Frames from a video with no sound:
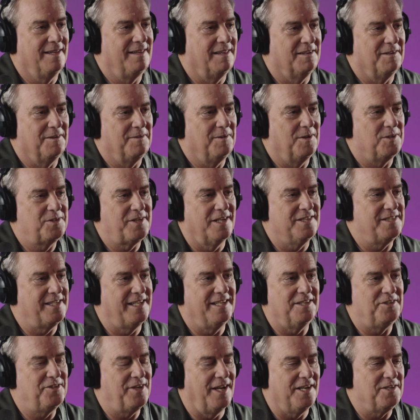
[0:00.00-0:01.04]
Those things that
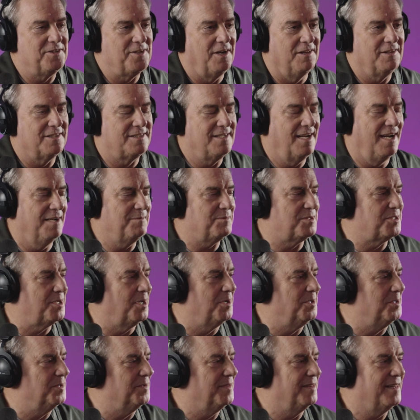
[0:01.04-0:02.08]
get changed all the time,
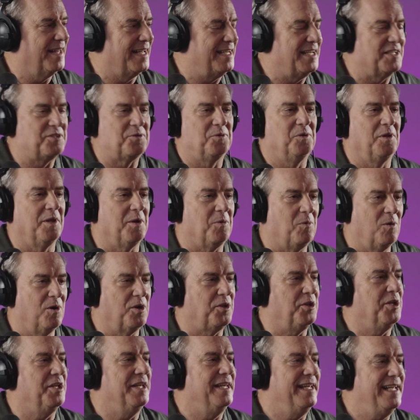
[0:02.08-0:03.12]
so that doesn't really
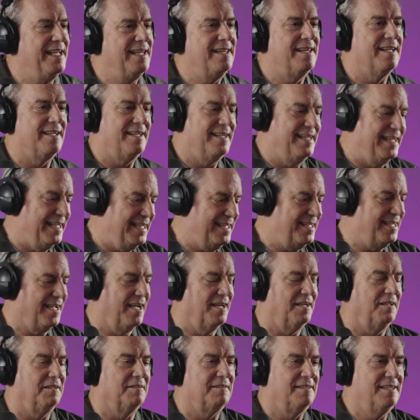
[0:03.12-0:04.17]
work. You need the
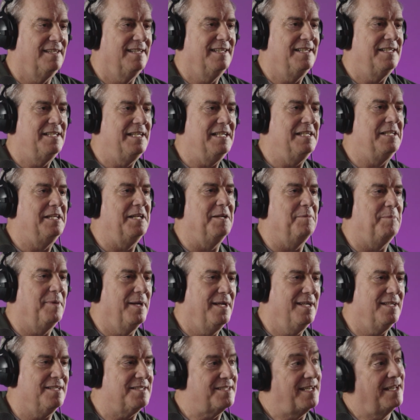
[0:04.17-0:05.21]
detailed
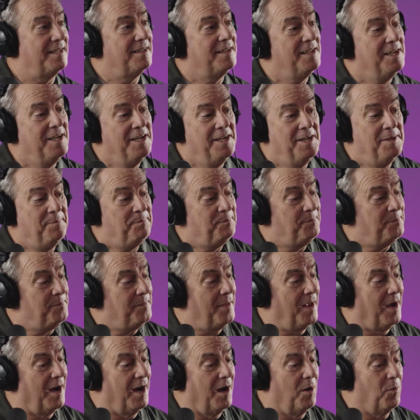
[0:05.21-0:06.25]
TTPs, and
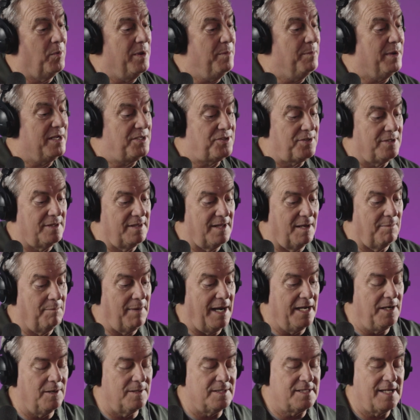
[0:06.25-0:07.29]
we mentioned the
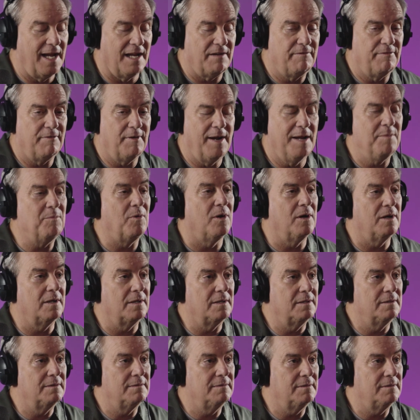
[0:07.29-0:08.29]
MITRE ATT&CK framework.